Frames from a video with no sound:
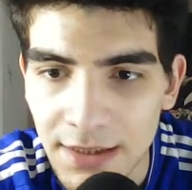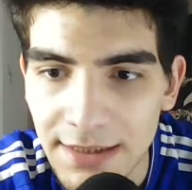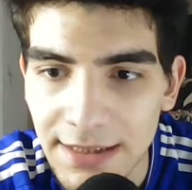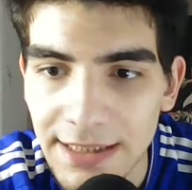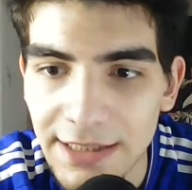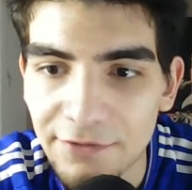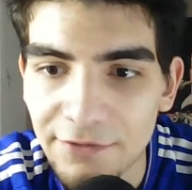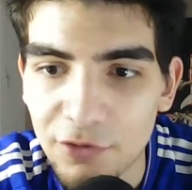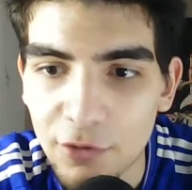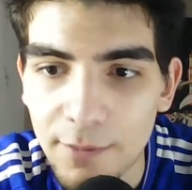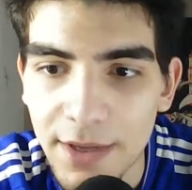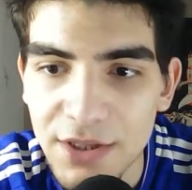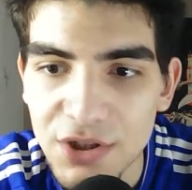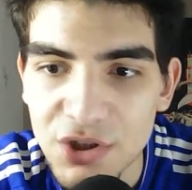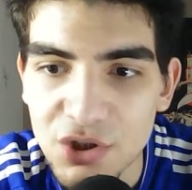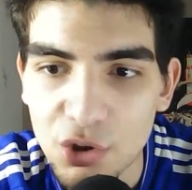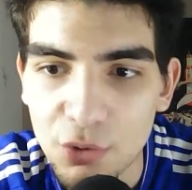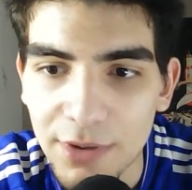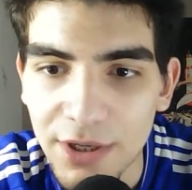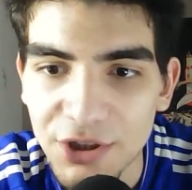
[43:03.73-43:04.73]
Livramento
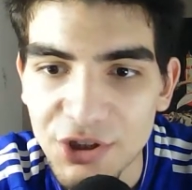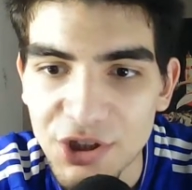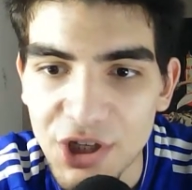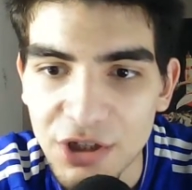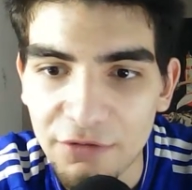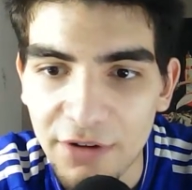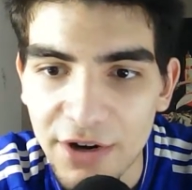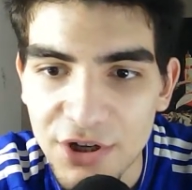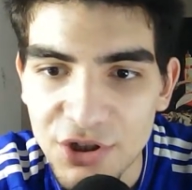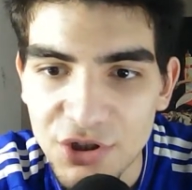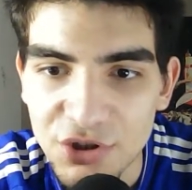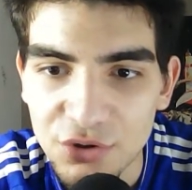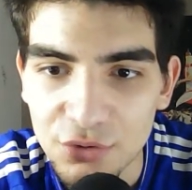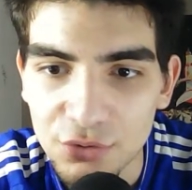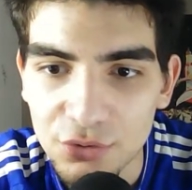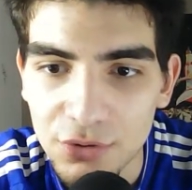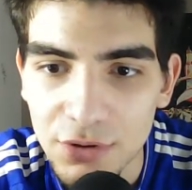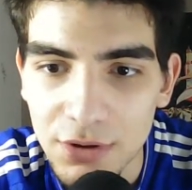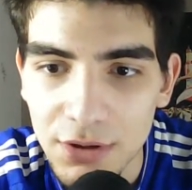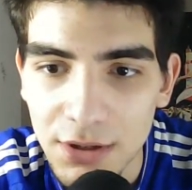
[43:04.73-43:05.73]
will be a
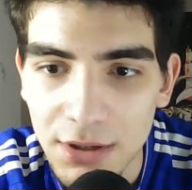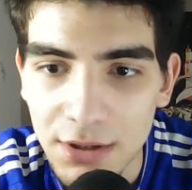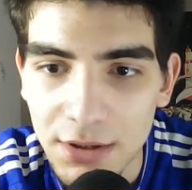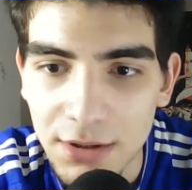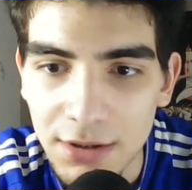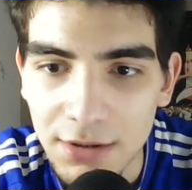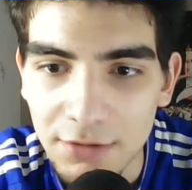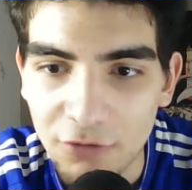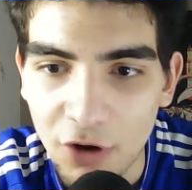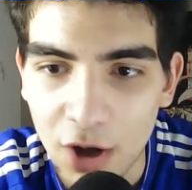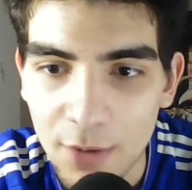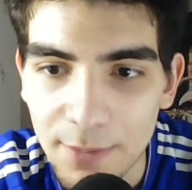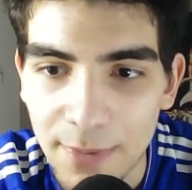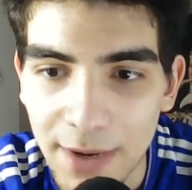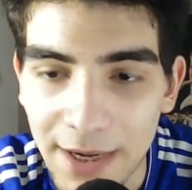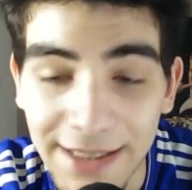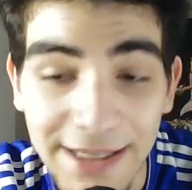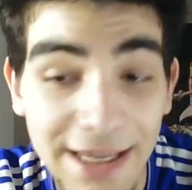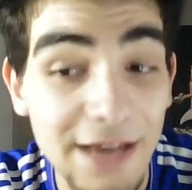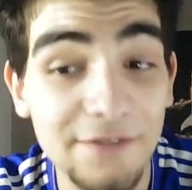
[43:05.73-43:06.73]
generational right
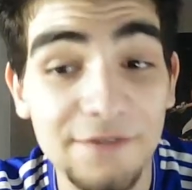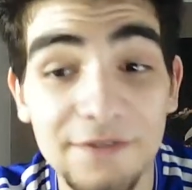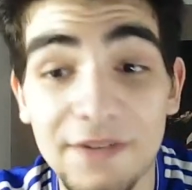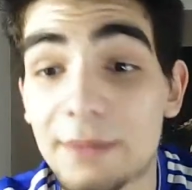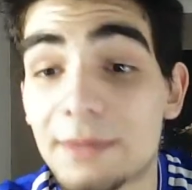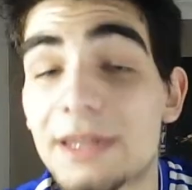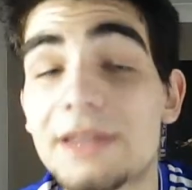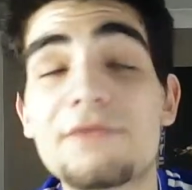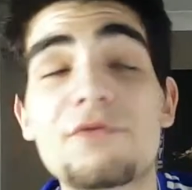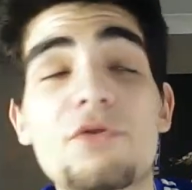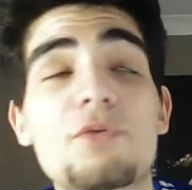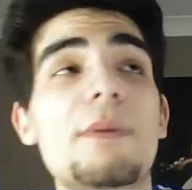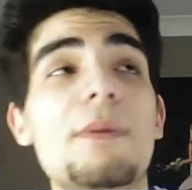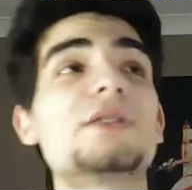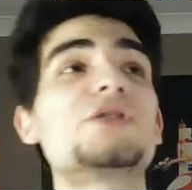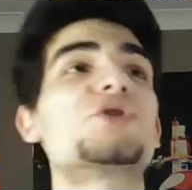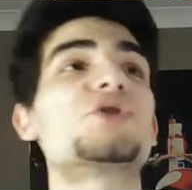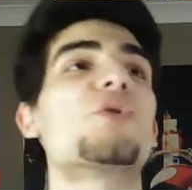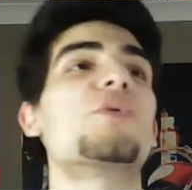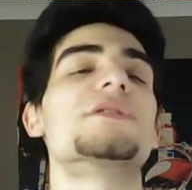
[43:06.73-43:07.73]
back. Yeah, fam.
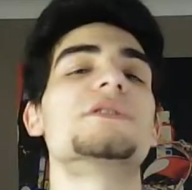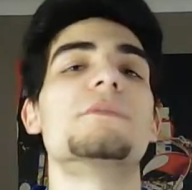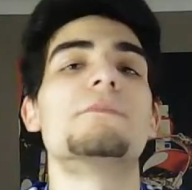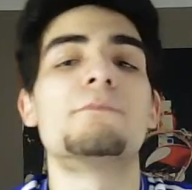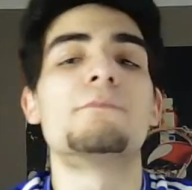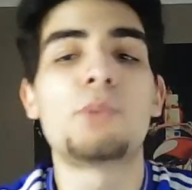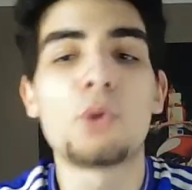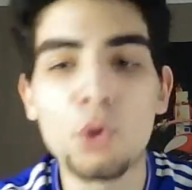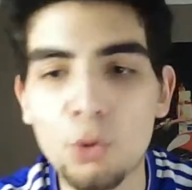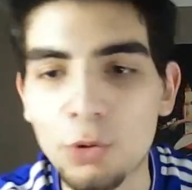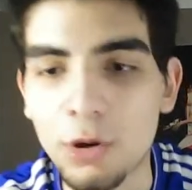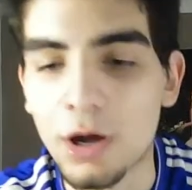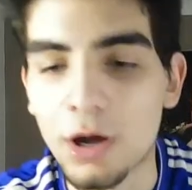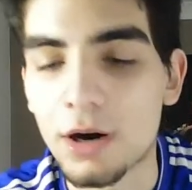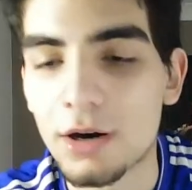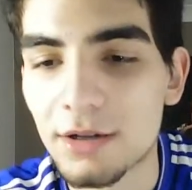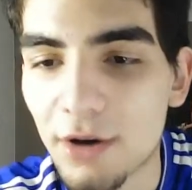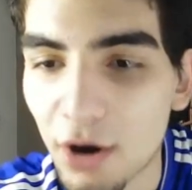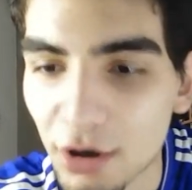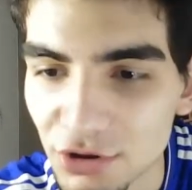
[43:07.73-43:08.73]
Livramento is a
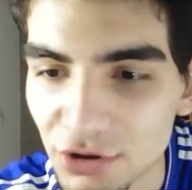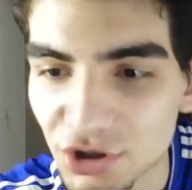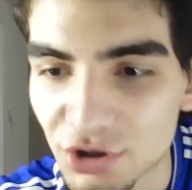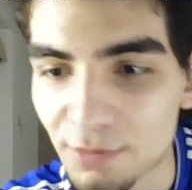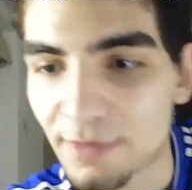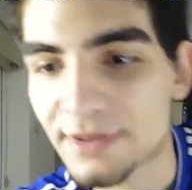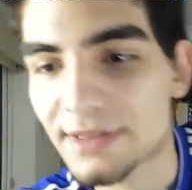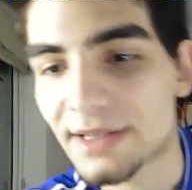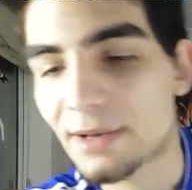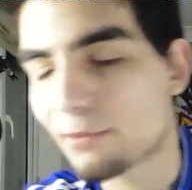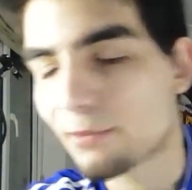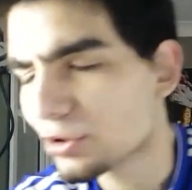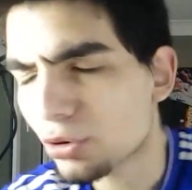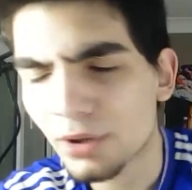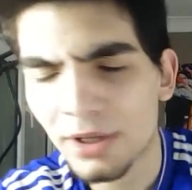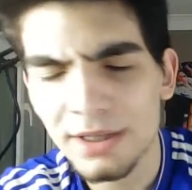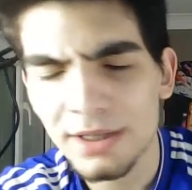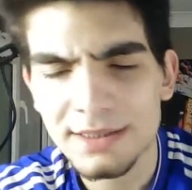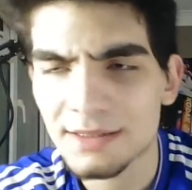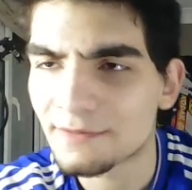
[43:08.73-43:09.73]
baller. 100%. We don't
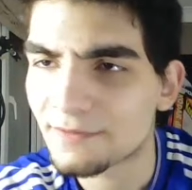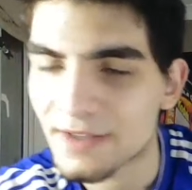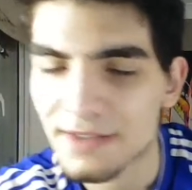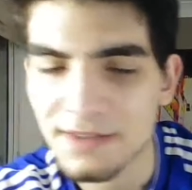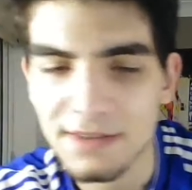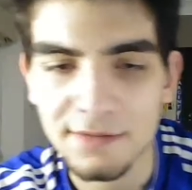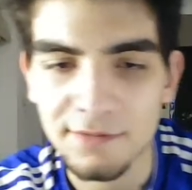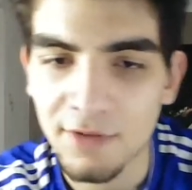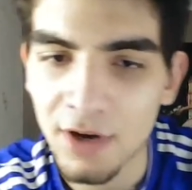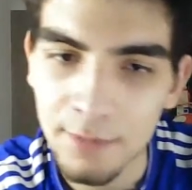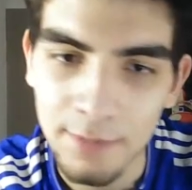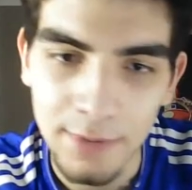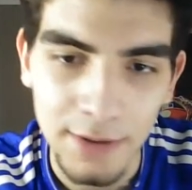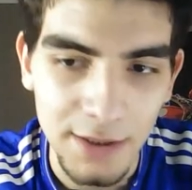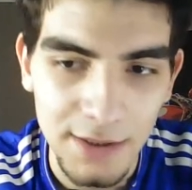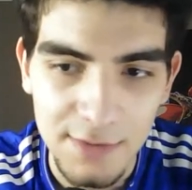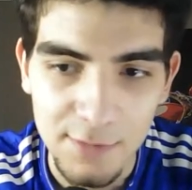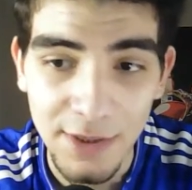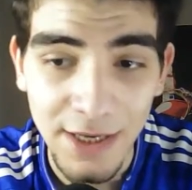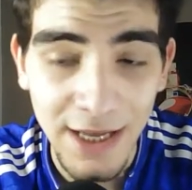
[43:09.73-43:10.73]
need to invest in right
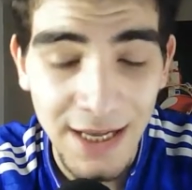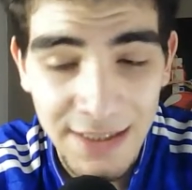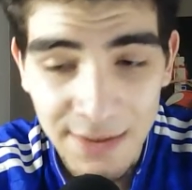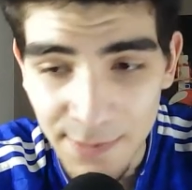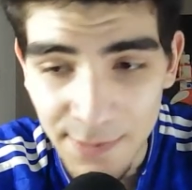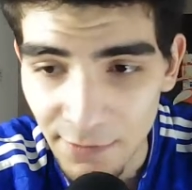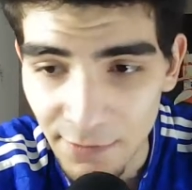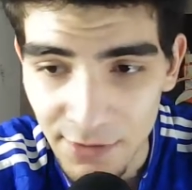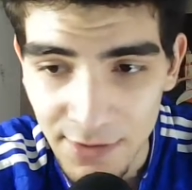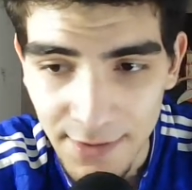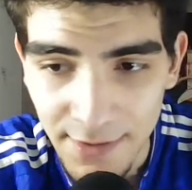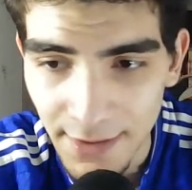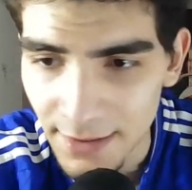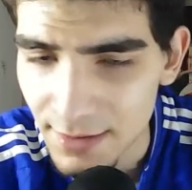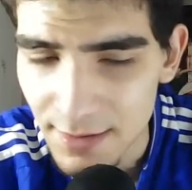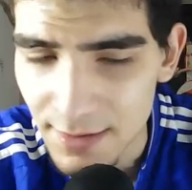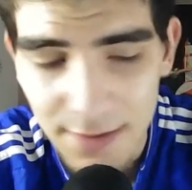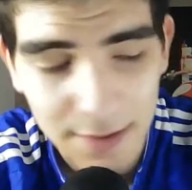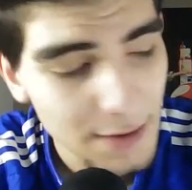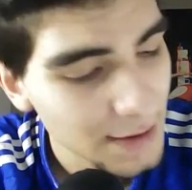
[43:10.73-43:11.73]
backs. When Aspi
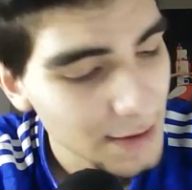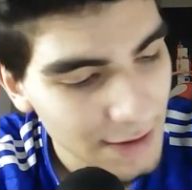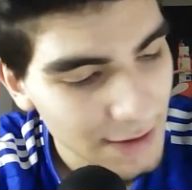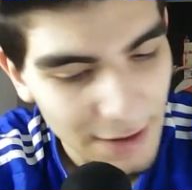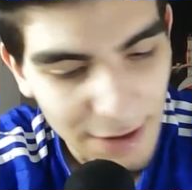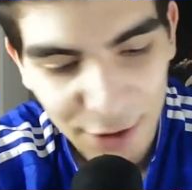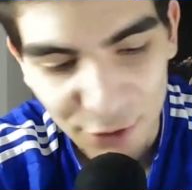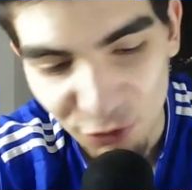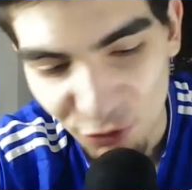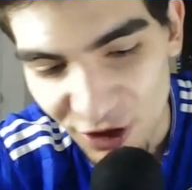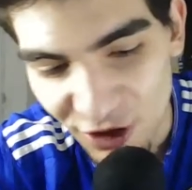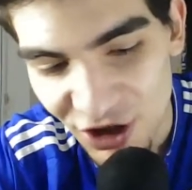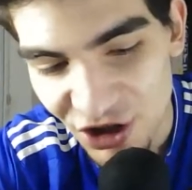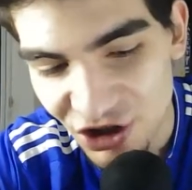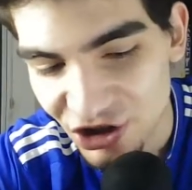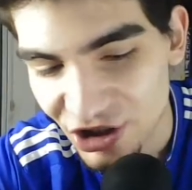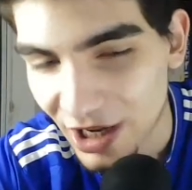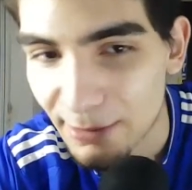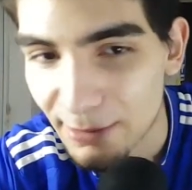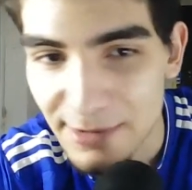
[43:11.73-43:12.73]
retires, Reece
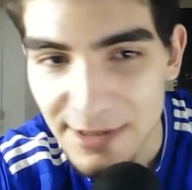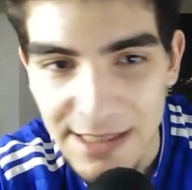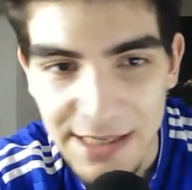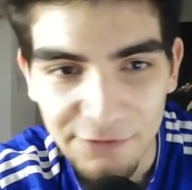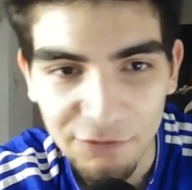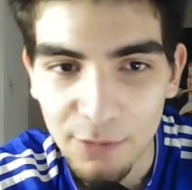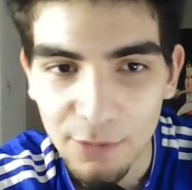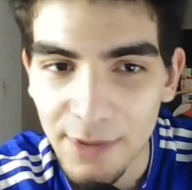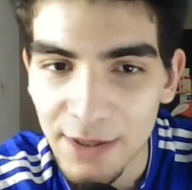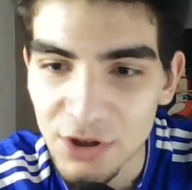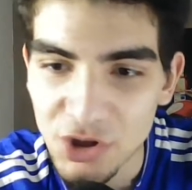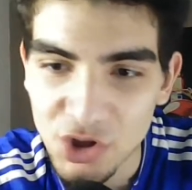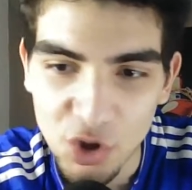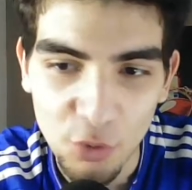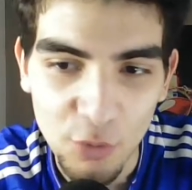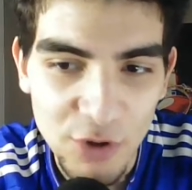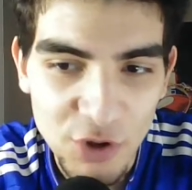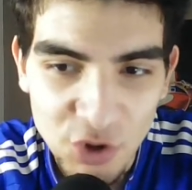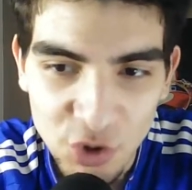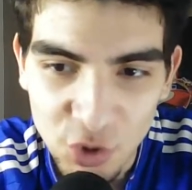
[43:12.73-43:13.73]
James, Livramento,
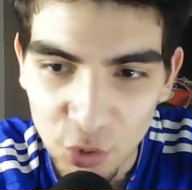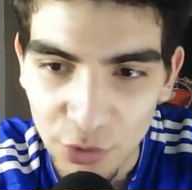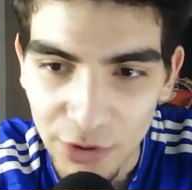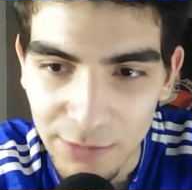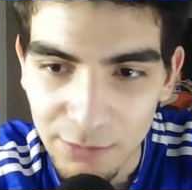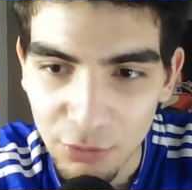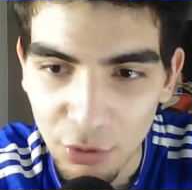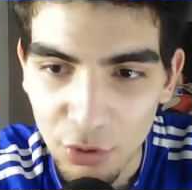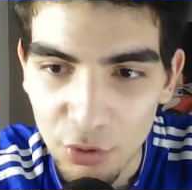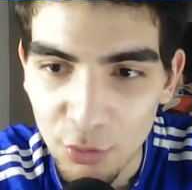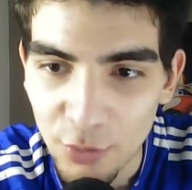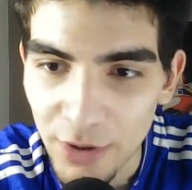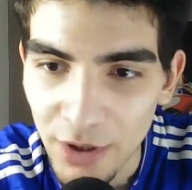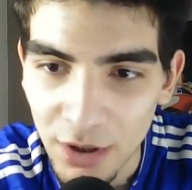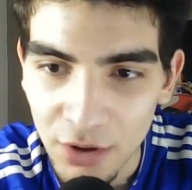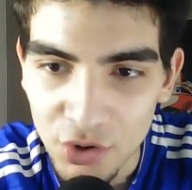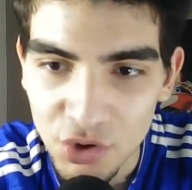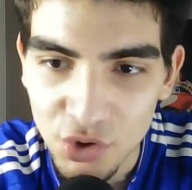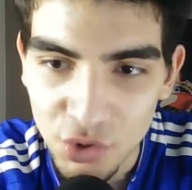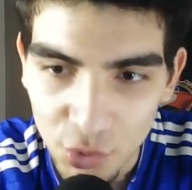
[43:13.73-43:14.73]
we're sorted, bro. We
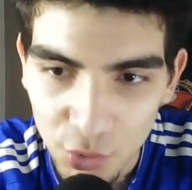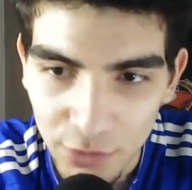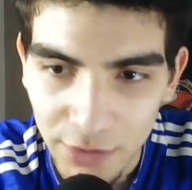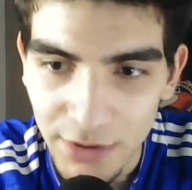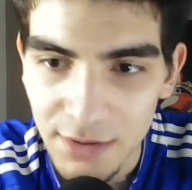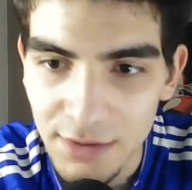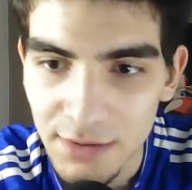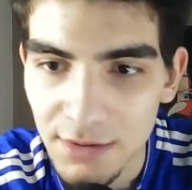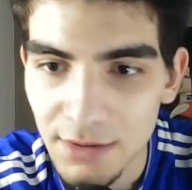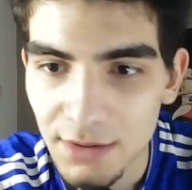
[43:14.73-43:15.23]
are sorted.